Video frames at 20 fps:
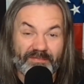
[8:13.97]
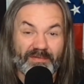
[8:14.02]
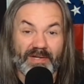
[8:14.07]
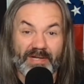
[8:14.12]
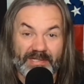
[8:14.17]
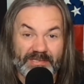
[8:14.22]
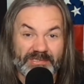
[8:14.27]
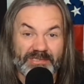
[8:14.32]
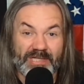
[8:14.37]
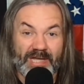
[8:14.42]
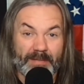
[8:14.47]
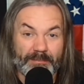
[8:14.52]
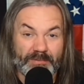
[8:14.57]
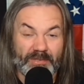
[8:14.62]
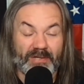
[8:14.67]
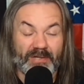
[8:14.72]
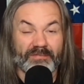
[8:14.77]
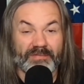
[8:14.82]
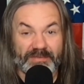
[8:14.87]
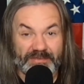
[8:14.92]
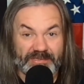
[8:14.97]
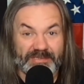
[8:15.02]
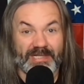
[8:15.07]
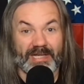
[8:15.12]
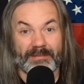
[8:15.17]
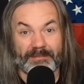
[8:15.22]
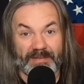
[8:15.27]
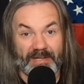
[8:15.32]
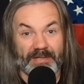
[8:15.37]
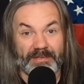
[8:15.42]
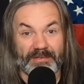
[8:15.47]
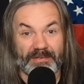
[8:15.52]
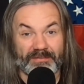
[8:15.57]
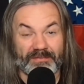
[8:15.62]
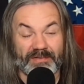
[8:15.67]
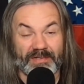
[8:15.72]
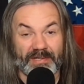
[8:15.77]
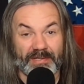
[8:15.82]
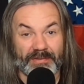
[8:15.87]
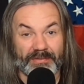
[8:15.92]
fucking chopped off and jammed down your
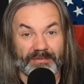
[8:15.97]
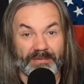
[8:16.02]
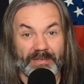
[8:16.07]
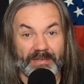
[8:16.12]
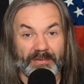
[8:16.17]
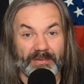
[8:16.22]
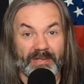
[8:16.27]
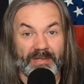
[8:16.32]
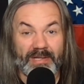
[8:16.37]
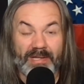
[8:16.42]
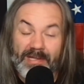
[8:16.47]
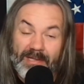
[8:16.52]
fucking throat,